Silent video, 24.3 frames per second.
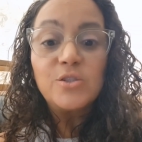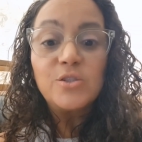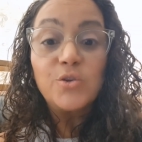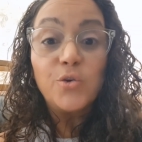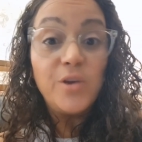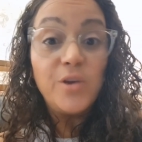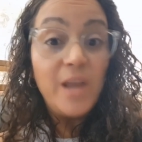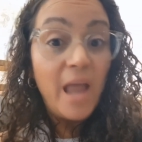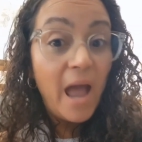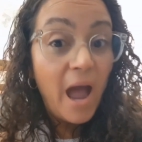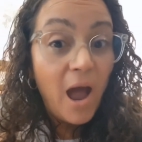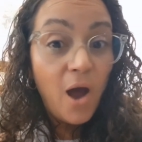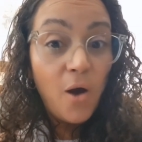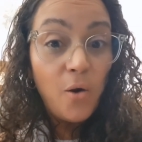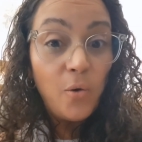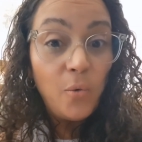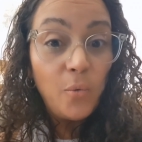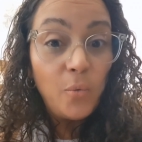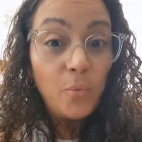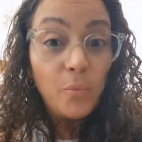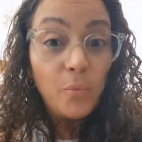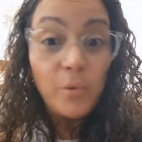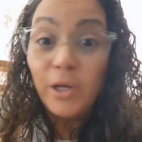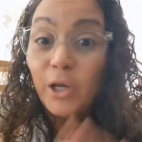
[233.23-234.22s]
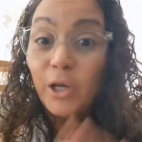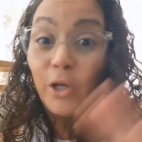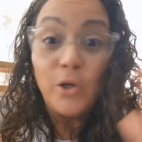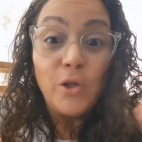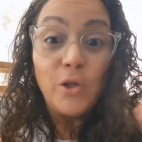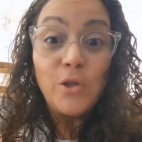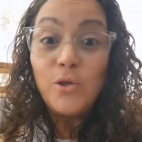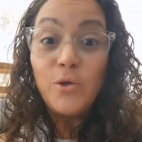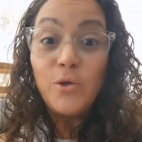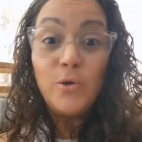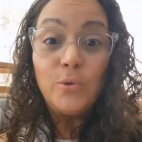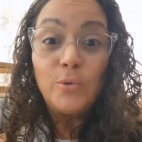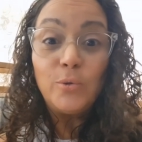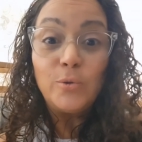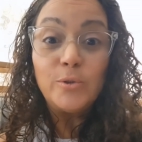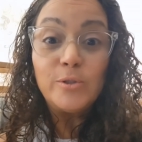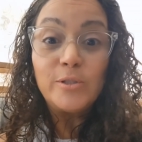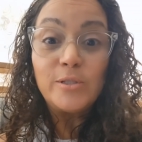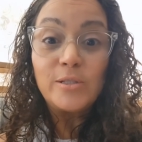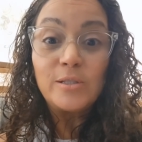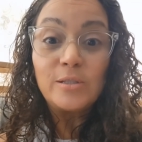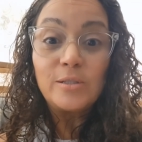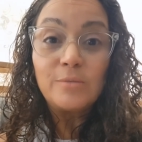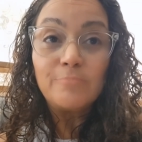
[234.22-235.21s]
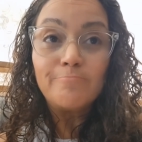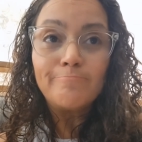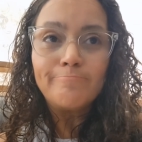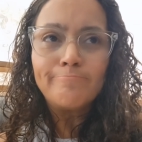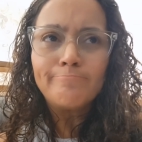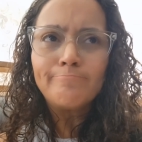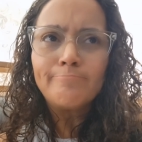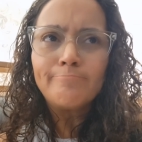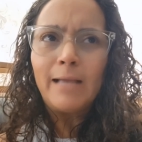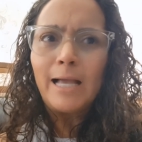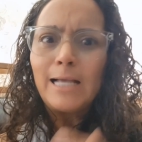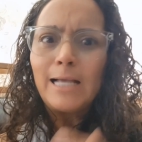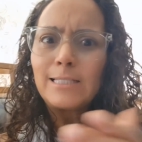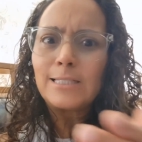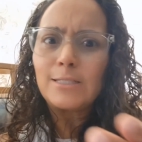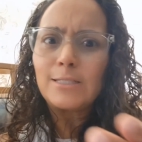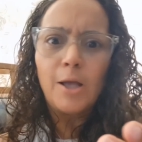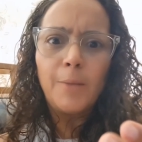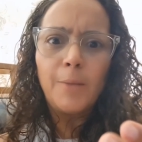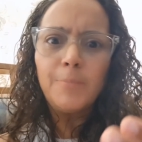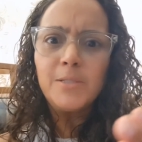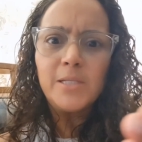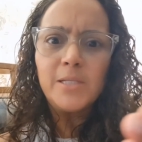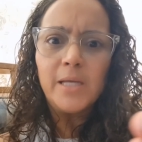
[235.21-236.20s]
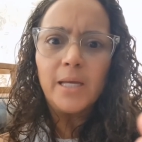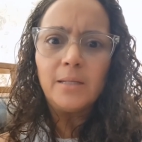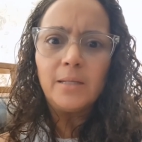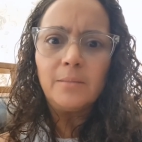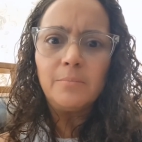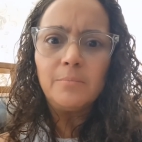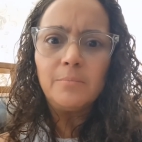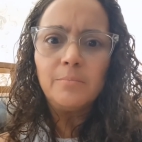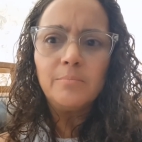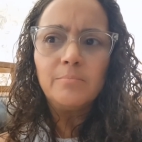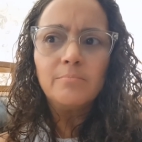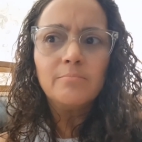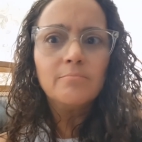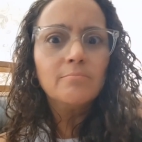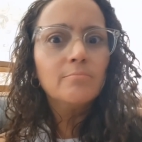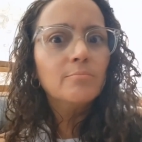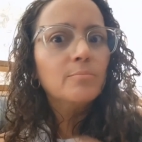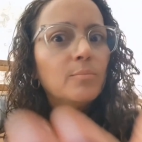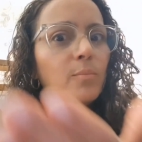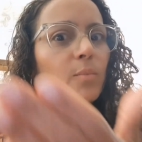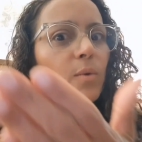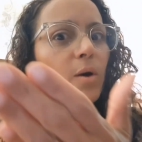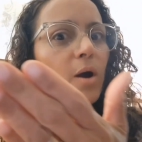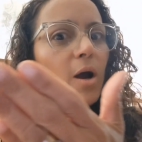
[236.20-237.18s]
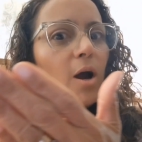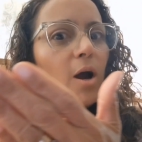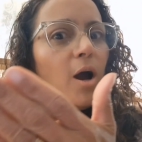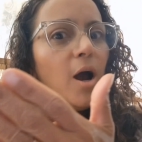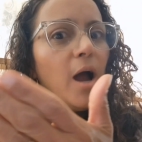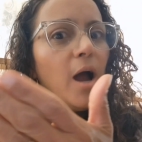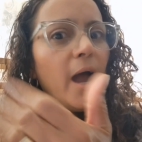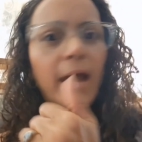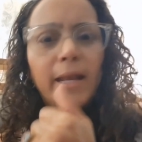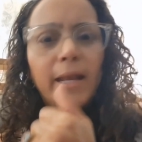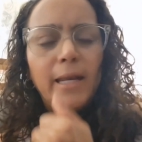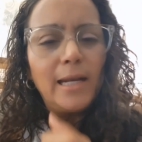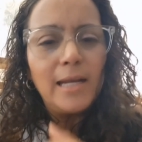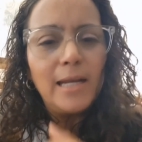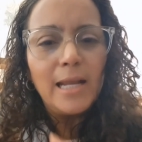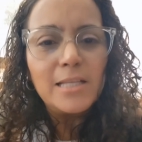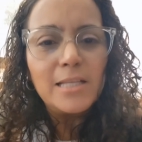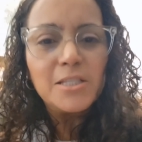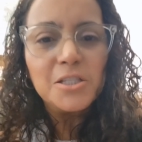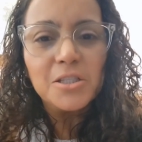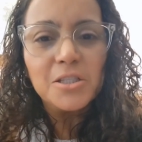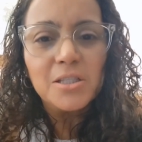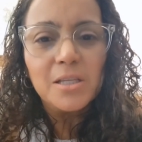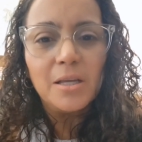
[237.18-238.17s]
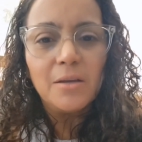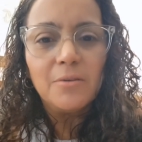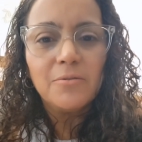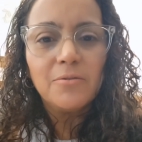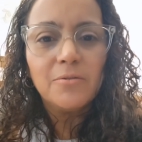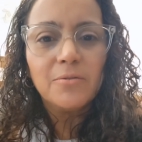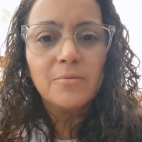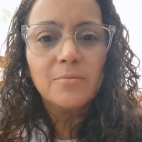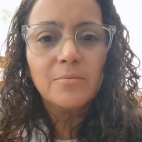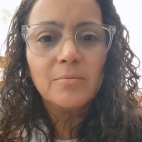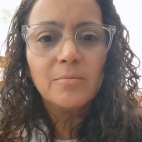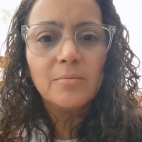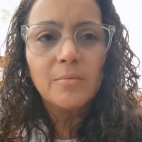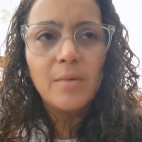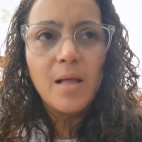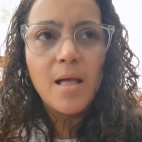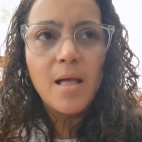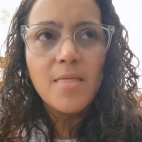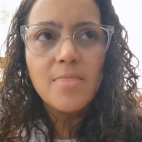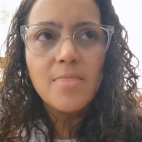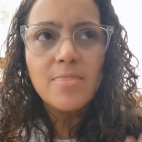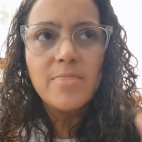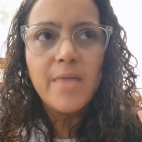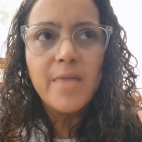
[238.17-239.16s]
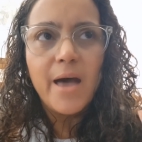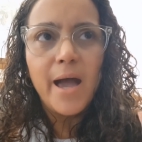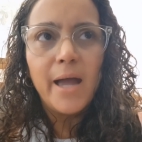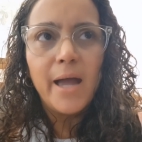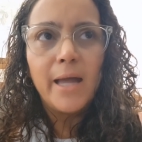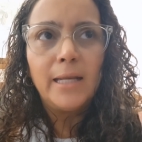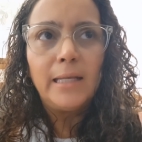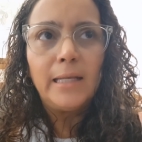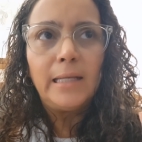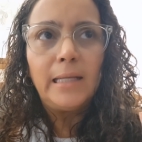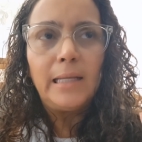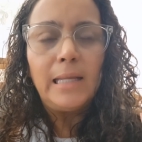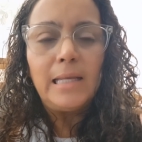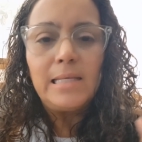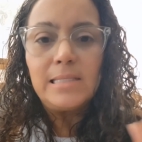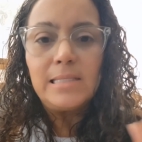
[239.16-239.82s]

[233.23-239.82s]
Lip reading: So now we can use a subject and an adjective that